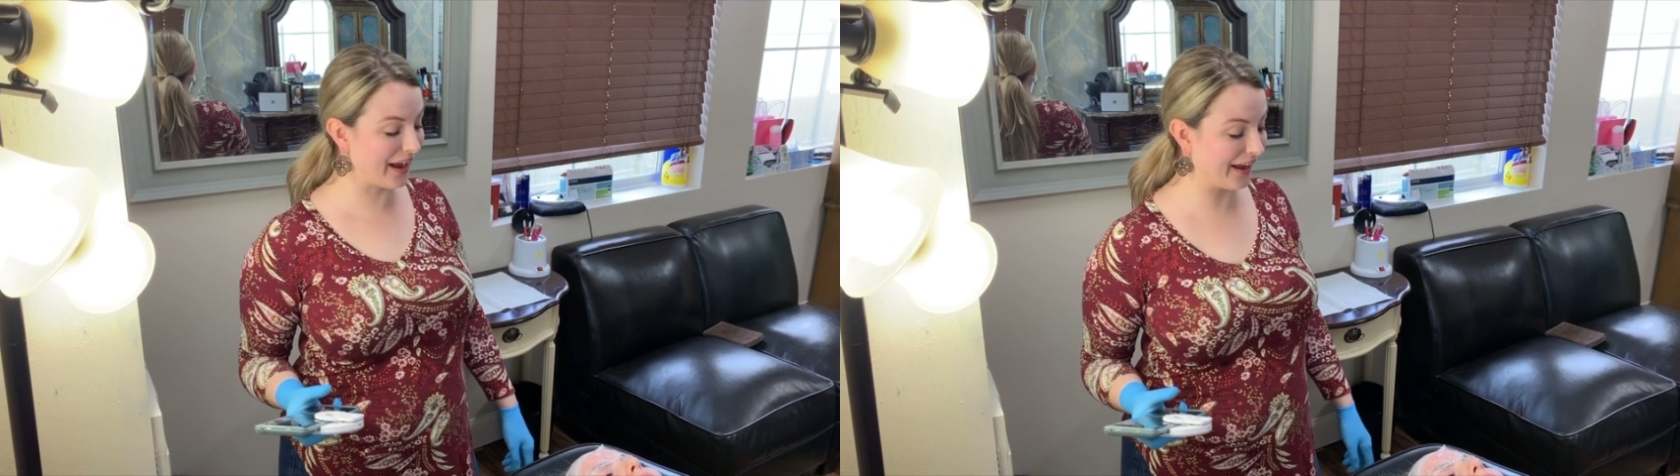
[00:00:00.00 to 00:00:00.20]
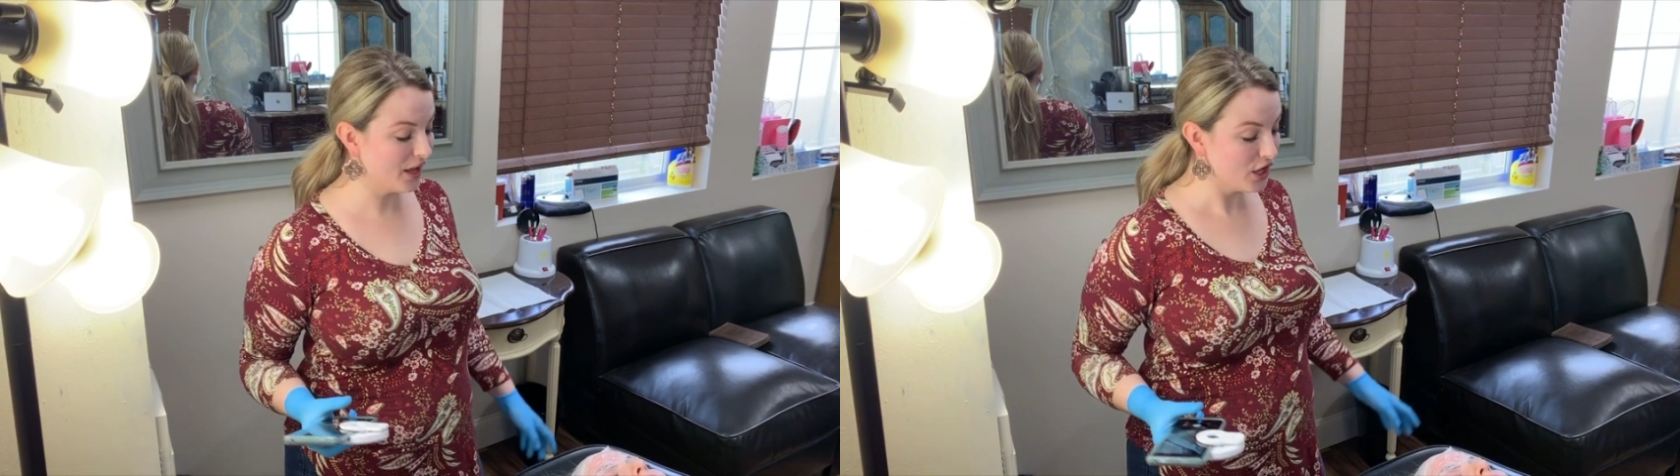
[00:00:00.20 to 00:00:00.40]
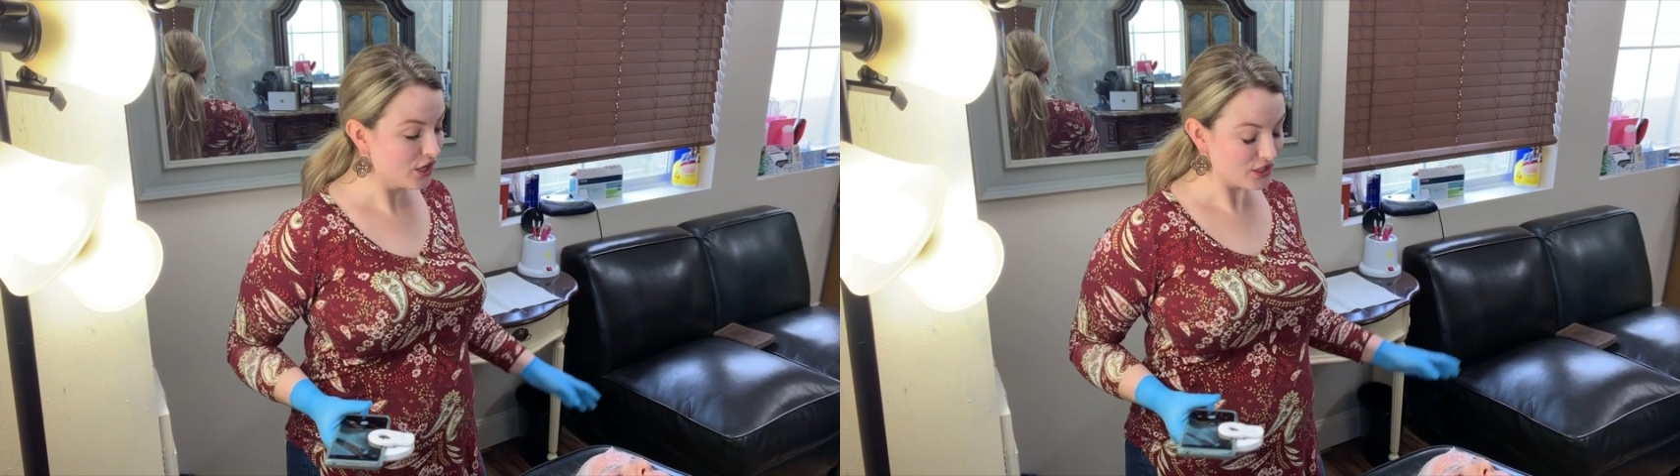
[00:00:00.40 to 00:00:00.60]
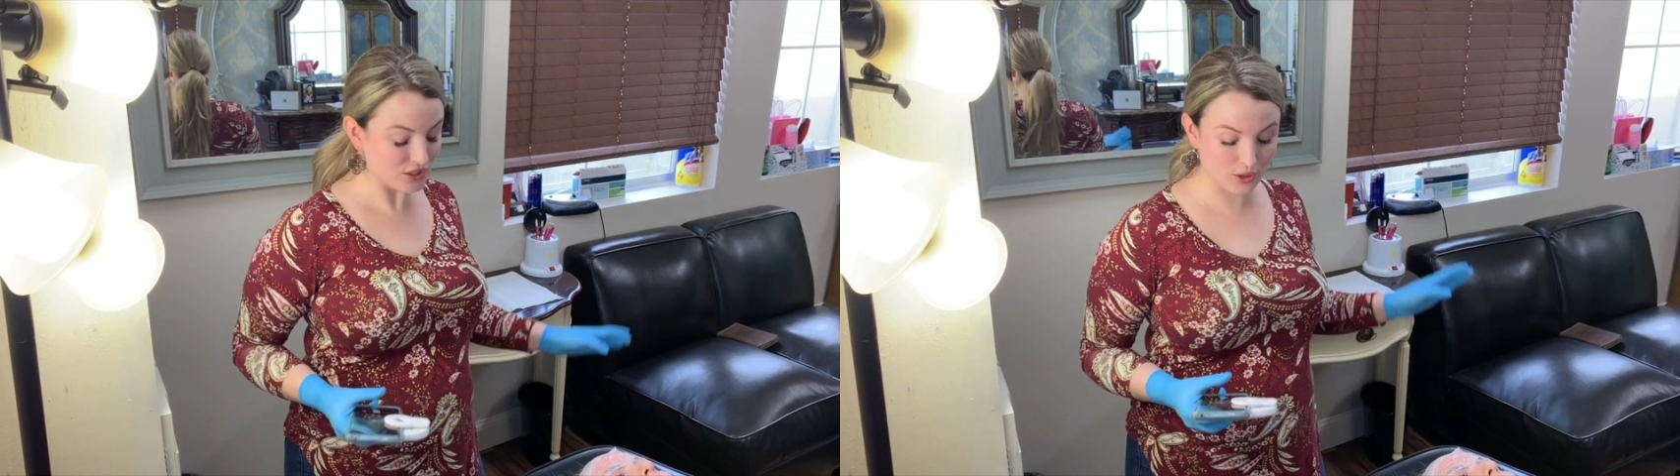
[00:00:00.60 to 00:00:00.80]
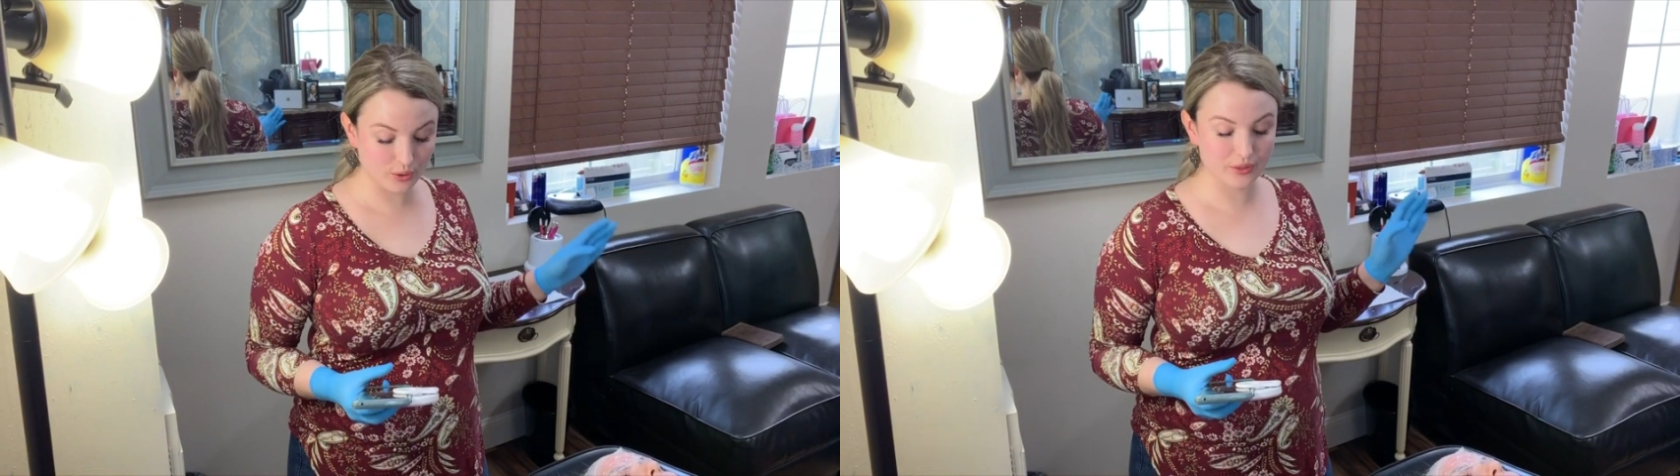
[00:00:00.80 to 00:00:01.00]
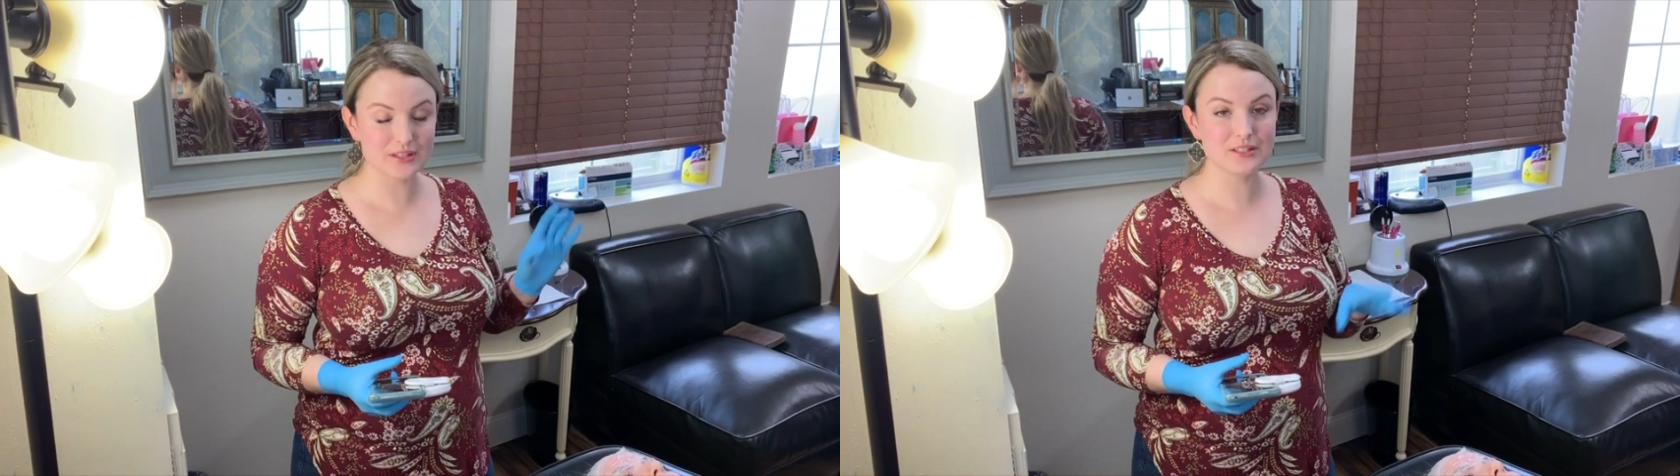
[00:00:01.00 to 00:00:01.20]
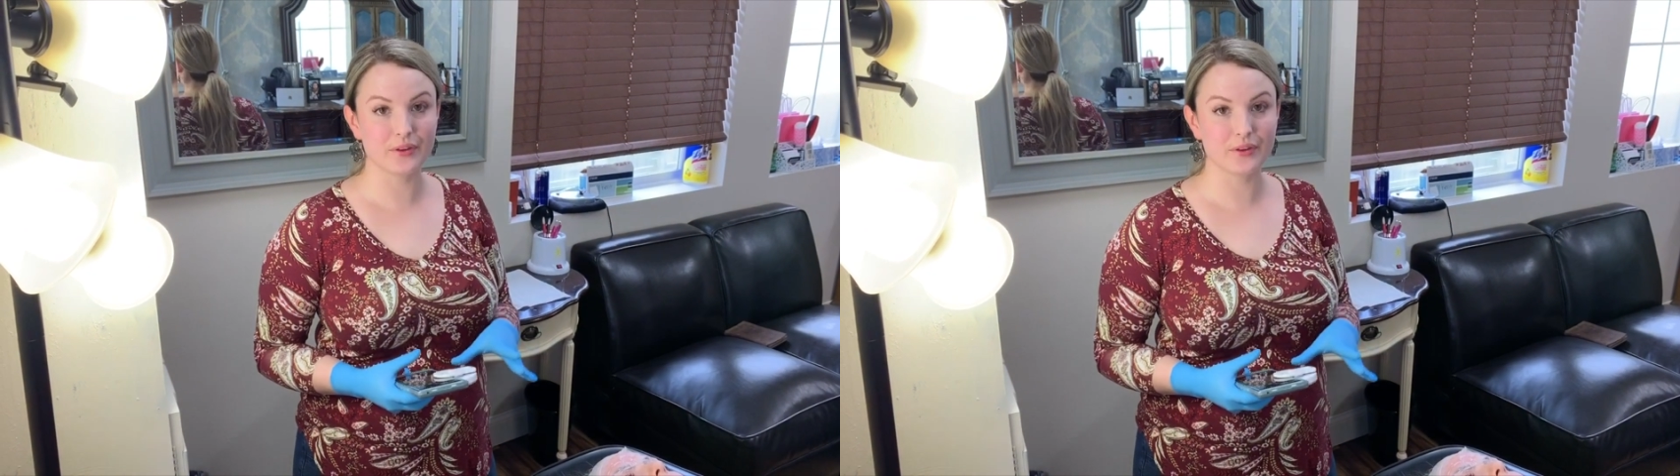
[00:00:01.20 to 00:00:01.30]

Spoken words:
Okay, so this